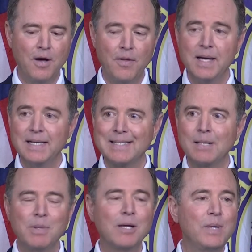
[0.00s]
That is
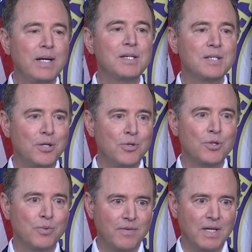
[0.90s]
something we continue
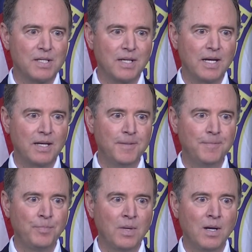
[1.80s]
to investigate.
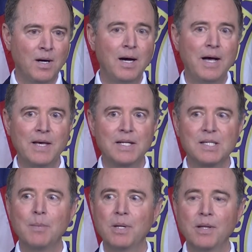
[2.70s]
And that is
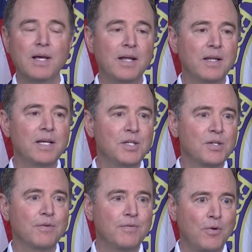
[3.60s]
something that
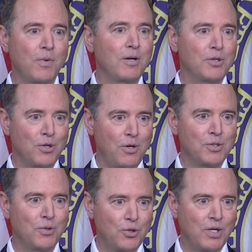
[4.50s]
these phone records
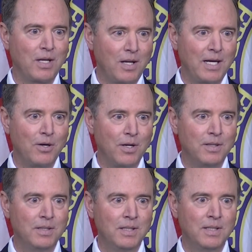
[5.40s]
also shed light
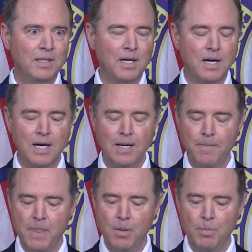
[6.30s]

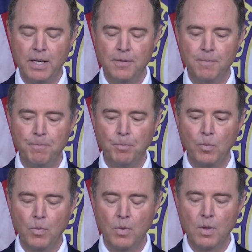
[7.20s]
on. But
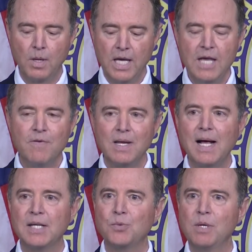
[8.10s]
even
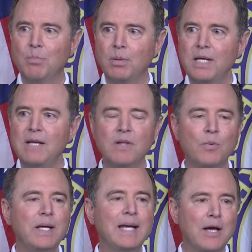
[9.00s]
as we believe that
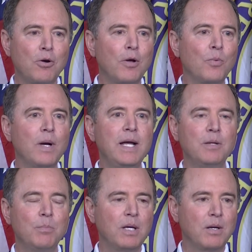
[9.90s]
we cannot wait
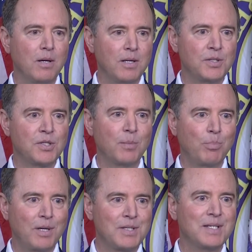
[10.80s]
because the
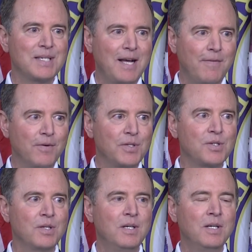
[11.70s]
president's
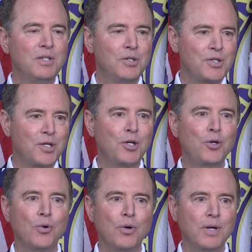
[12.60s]
efforts to
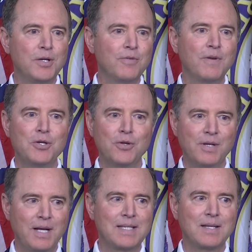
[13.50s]
secure intervention in
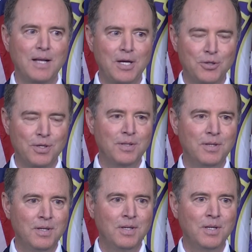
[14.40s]
the next election
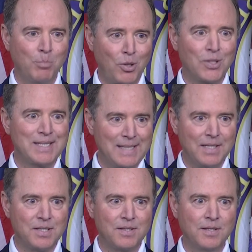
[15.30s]

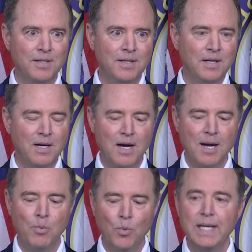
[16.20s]
persist,
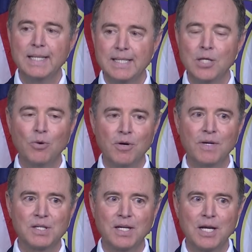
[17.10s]
we continue our
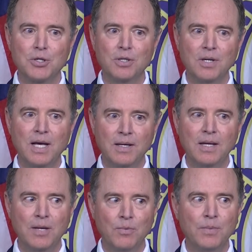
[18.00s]
investigation,
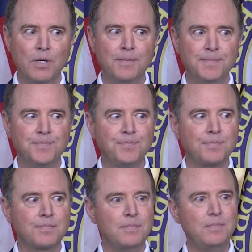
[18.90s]
and we will.
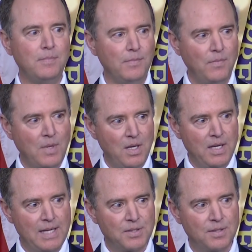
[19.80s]
Mr. Chairman,
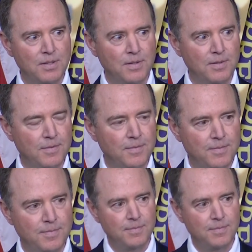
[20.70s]
yes. Just to be